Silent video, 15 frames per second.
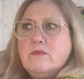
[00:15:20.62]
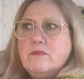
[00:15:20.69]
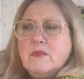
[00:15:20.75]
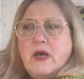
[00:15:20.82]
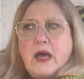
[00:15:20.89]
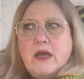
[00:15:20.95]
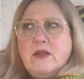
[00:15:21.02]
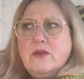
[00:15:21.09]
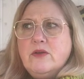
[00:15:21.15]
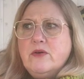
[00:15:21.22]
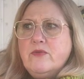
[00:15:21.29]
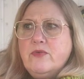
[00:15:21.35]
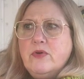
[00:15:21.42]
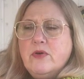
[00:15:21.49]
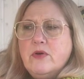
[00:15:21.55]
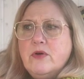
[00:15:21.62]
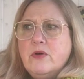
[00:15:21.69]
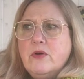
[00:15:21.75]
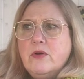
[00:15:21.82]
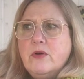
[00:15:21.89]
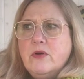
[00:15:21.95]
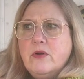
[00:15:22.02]
kind of
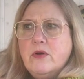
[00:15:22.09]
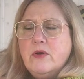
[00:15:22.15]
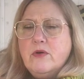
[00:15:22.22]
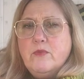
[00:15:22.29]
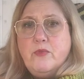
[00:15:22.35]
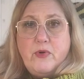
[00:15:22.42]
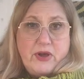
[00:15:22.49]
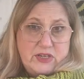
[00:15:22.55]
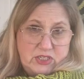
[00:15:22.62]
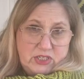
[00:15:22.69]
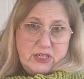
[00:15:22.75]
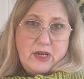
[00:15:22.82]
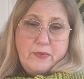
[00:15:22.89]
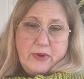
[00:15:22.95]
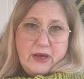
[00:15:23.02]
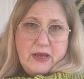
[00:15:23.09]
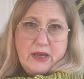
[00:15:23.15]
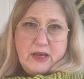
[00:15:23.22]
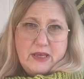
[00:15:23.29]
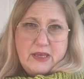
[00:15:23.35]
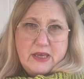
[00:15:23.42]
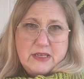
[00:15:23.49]
brushed alpaca,
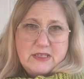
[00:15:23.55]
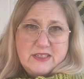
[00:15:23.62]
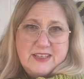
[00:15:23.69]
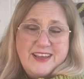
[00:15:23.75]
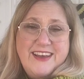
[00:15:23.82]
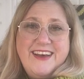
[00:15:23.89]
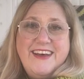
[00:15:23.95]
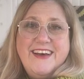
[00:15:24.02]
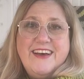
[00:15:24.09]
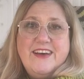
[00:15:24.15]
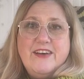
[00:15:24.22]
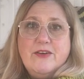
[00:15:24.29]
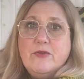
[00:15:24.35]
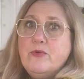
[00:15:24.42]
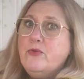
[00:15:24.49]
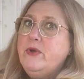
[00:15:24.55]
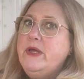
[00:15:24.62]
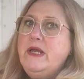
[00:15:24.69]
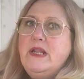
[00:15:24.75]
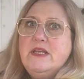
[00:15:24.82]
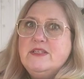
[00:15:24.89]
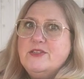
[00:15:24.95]
I guess.
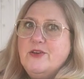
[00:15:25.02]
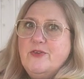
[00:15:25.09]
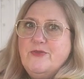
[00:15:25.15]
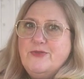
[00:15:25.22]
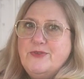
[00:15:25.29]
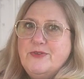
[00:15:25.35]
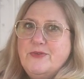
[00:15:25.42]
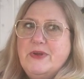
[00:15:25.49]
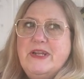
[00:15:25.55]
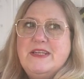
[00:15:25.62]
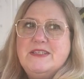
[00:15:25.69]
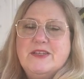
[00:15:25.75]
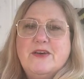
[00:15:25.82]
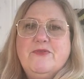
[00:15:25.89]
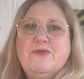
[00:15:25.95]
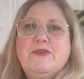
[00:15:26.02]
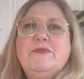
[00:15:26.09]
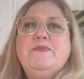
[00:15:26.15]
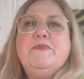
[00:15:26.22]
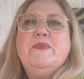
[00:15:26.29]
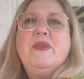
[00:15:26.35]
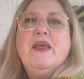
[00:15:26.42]
Really soft, really soft.
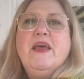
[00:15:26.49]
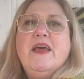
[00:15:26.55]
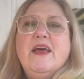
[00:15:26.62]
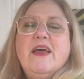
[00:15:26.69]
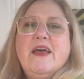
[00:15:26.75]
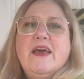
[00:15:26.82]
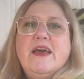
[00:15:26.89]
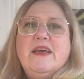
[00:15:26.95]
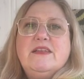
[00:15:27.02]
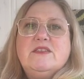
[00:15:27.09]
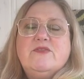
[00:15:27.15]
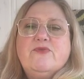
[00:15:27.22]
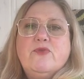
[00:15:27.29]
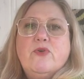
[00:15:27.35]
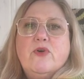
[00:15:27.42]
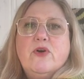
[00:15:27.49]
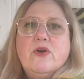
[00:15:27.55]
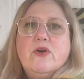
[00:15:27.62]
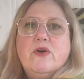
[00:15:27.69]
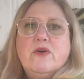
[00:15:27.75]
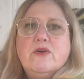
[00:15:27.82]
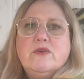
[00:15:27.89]
It's for
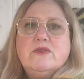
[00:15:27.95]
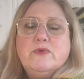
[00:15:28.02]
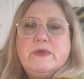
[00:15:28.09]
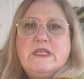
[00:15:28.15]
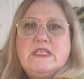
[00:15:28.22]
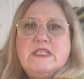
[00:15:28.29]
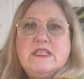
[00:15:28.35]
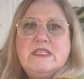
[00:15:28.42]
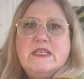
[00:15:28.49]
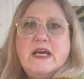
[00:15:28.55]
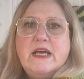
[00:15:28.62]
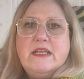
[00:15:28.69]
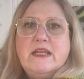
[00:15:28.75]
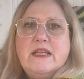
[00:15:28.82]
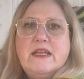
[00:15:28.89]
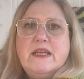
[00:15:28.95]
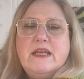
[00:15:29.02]
a Swedish designer